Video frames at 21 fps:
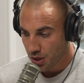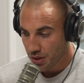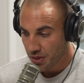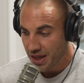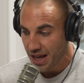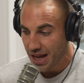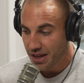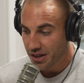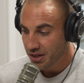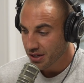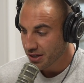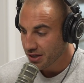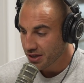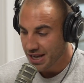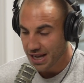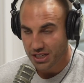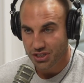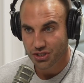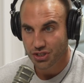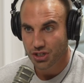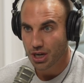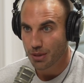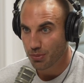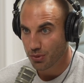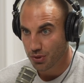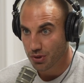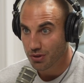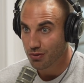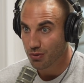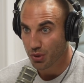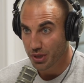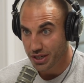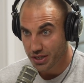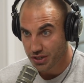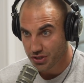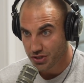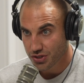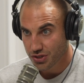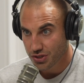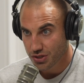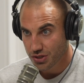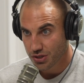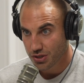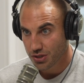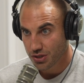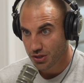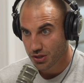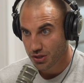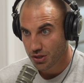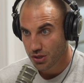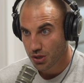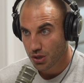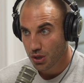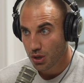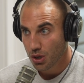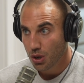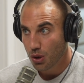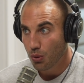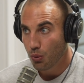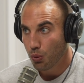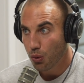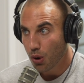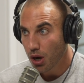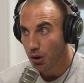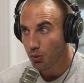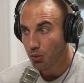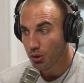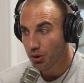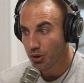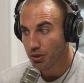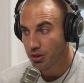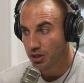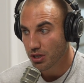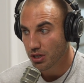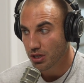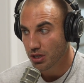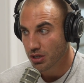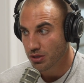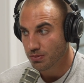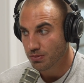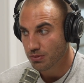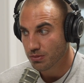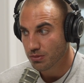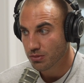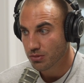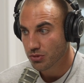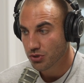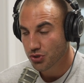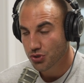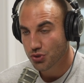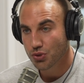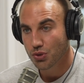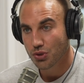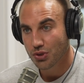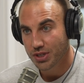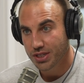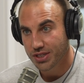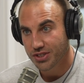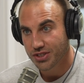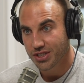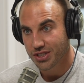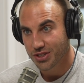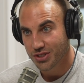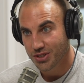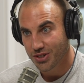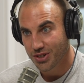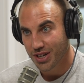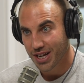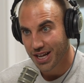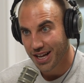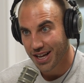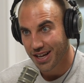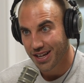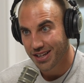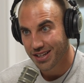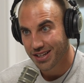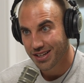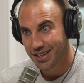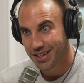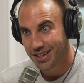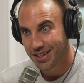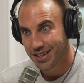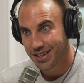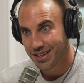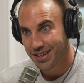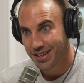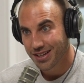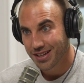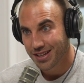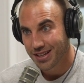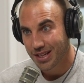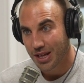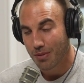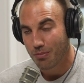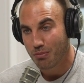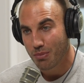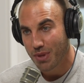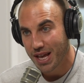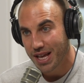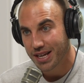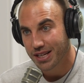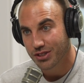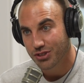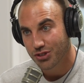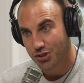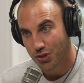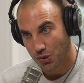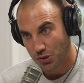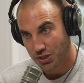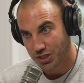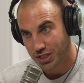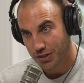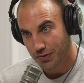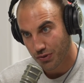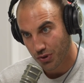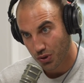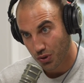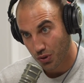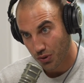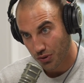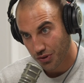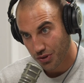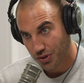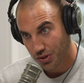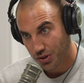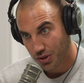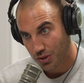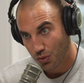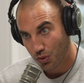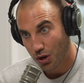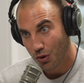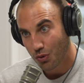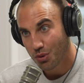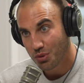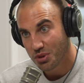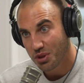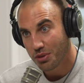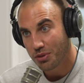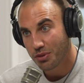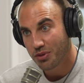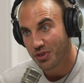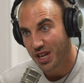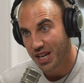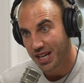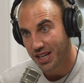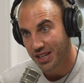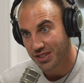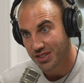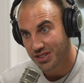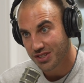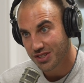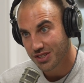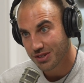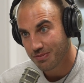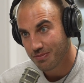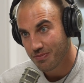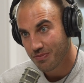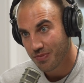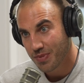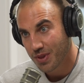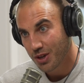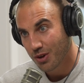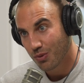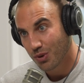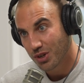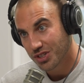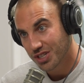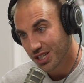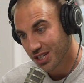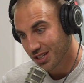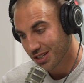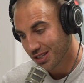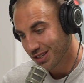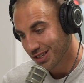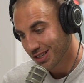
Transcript: That next couple of weeks, what were the stories in your head that made it so difficult? What were the things? Was it